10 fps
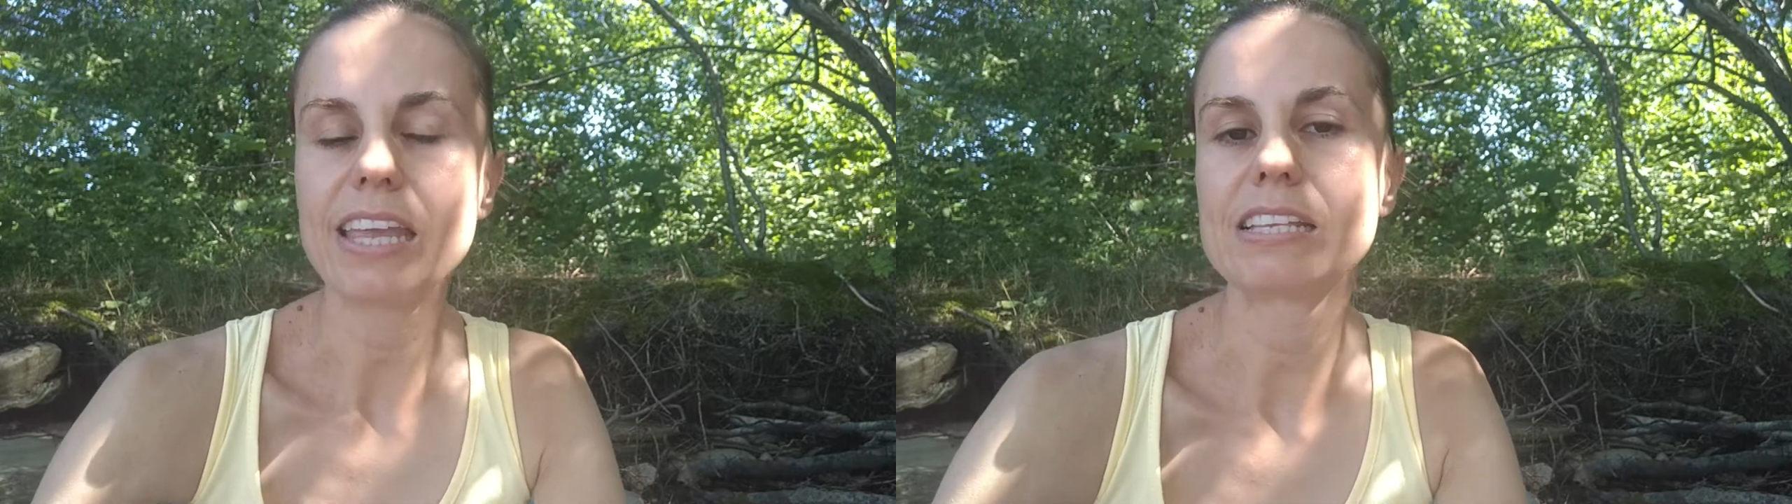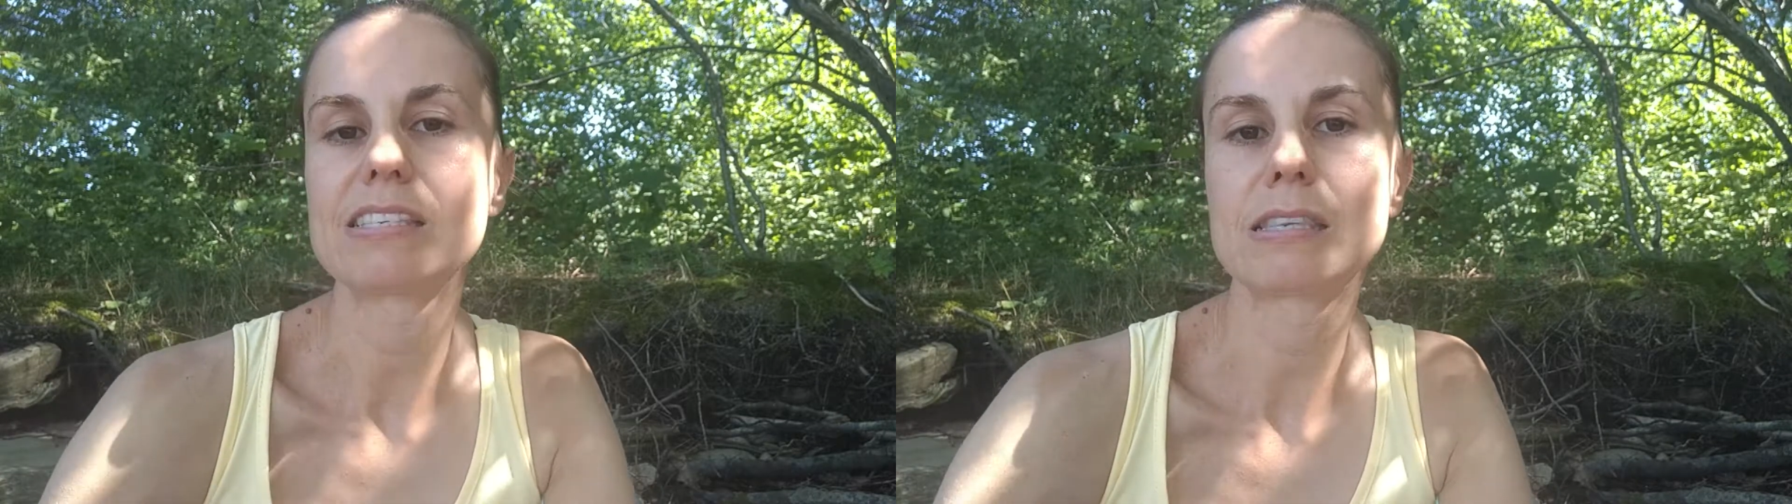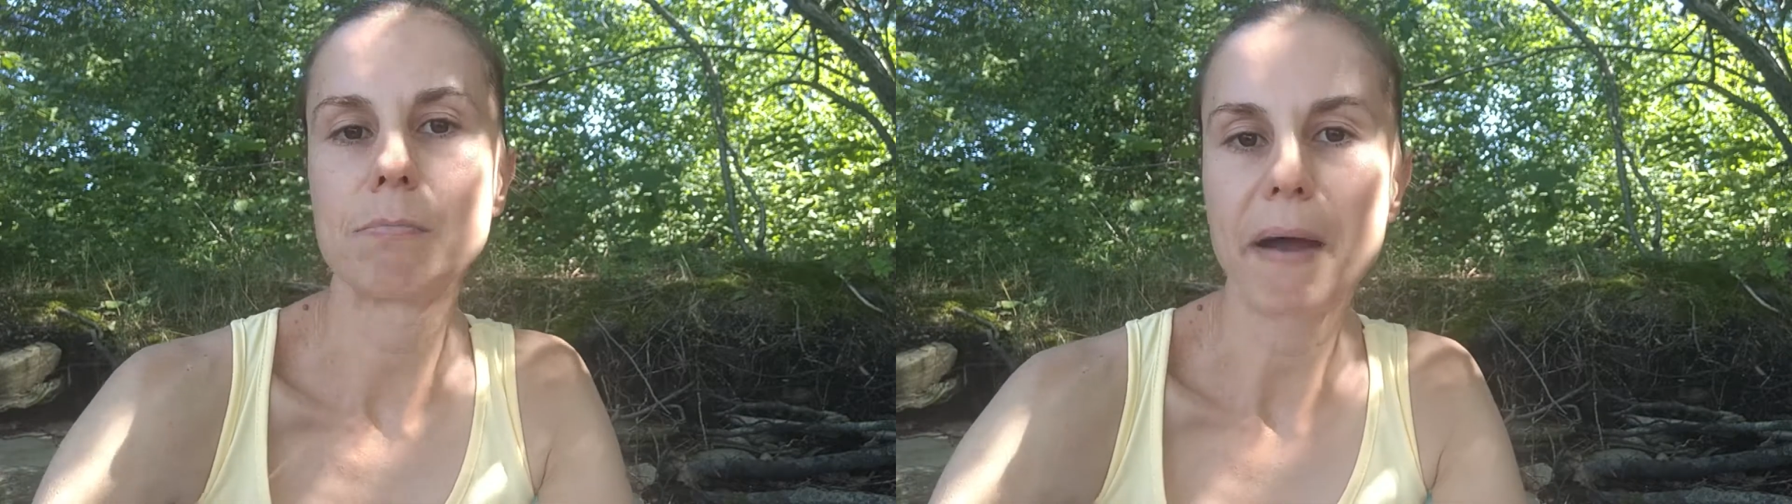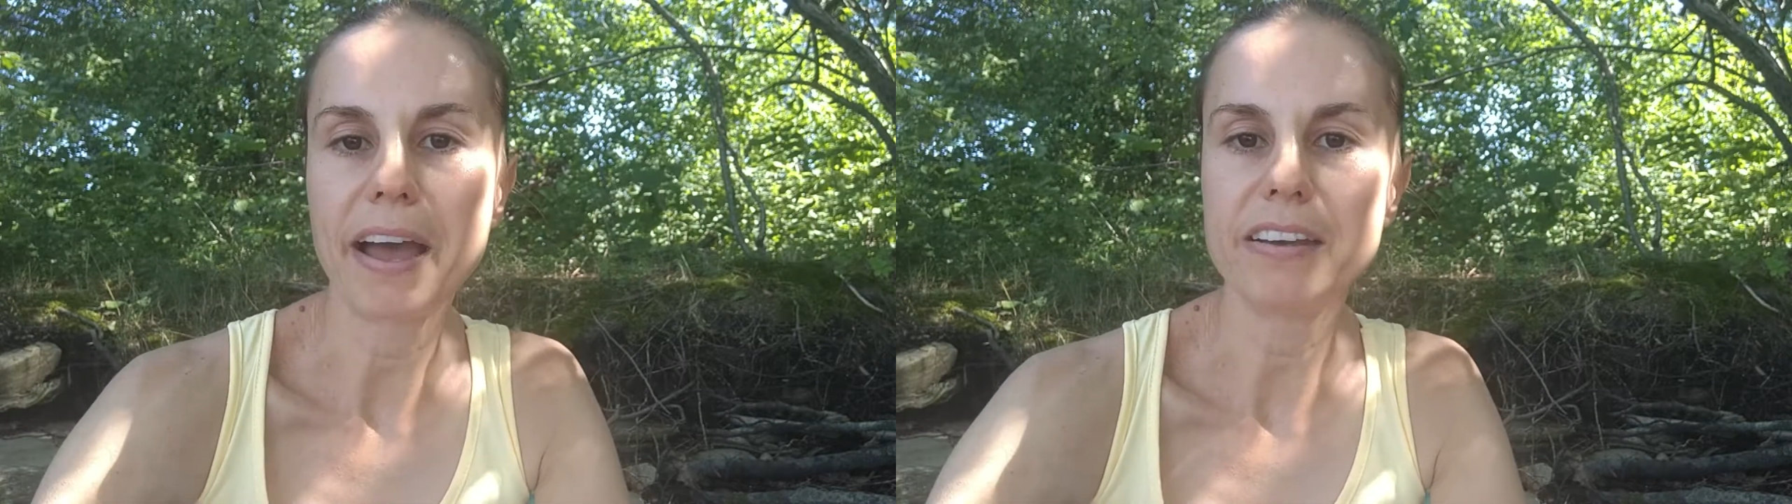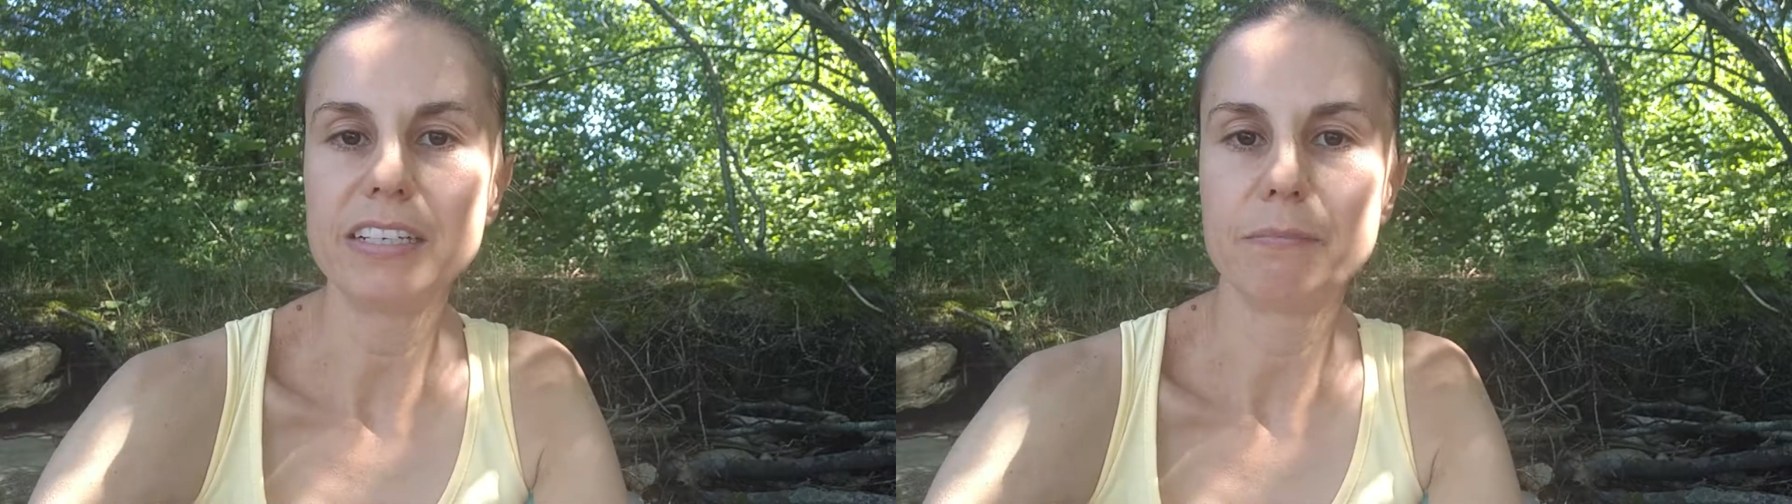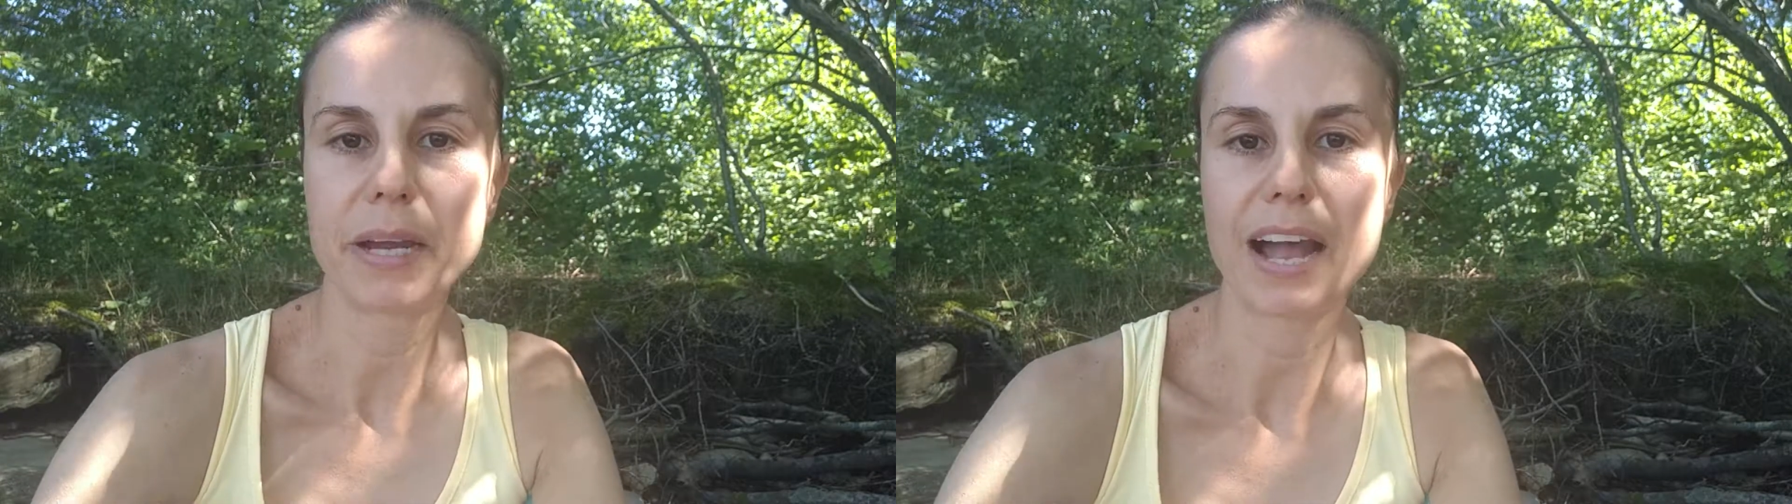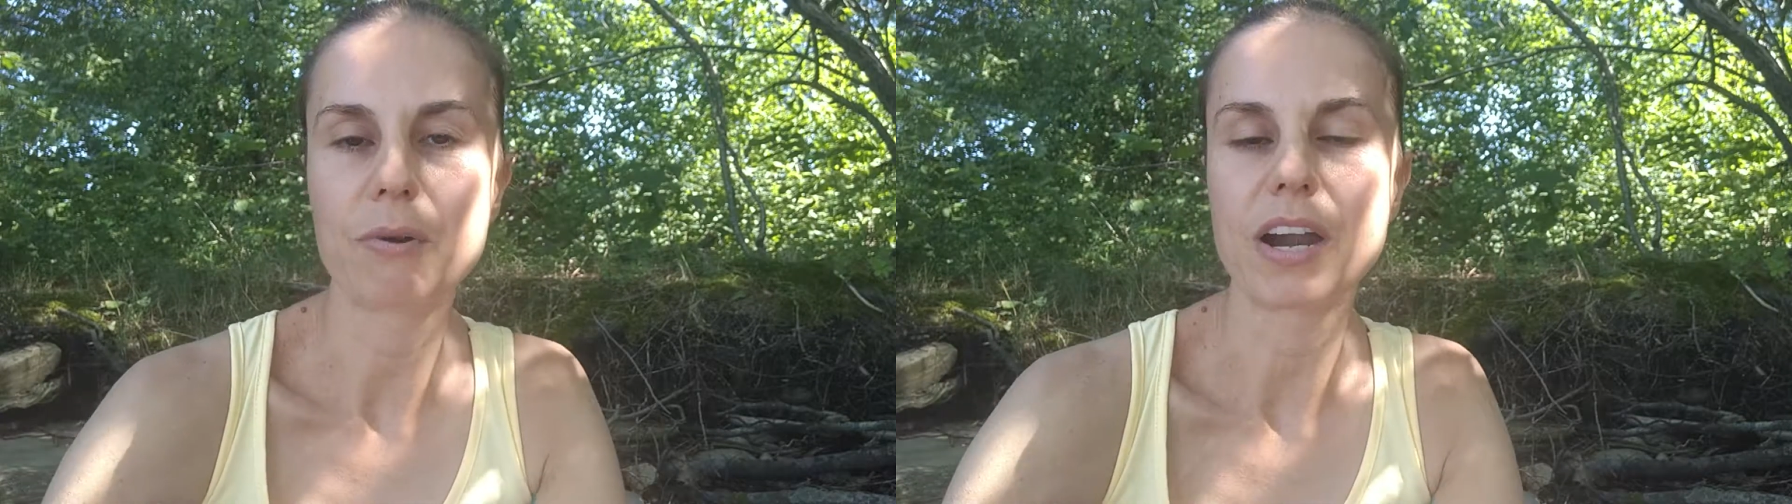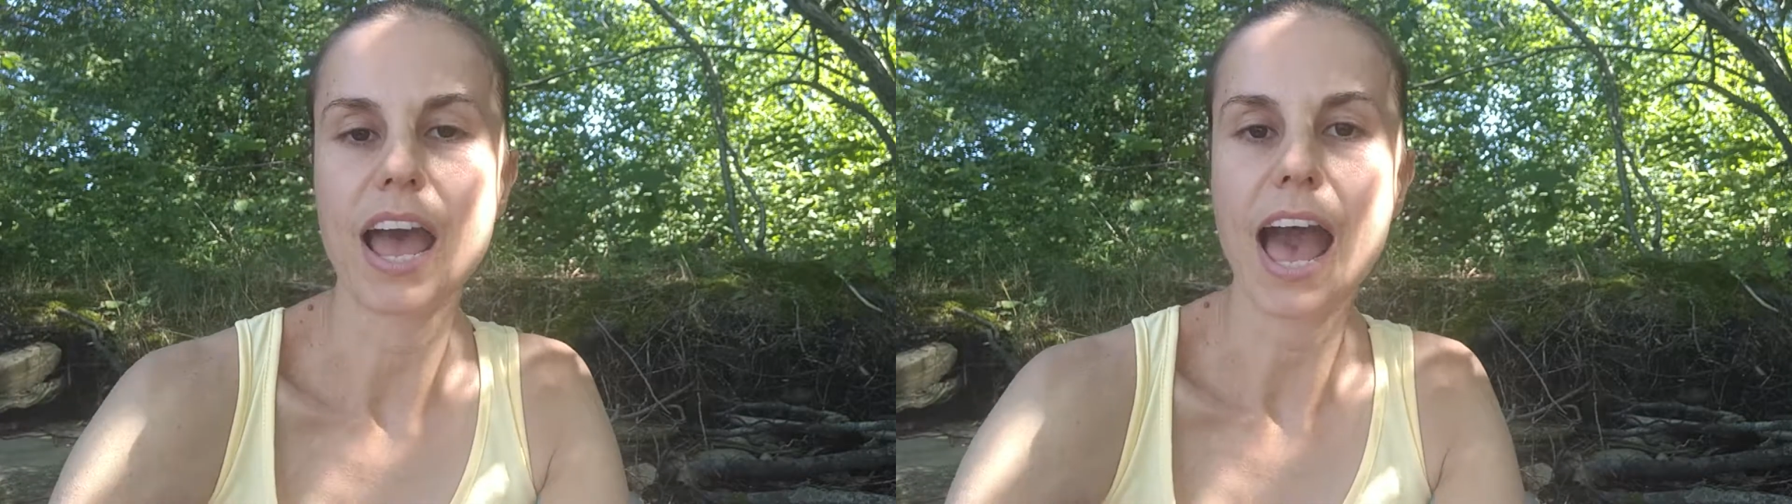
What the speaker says: inspired by our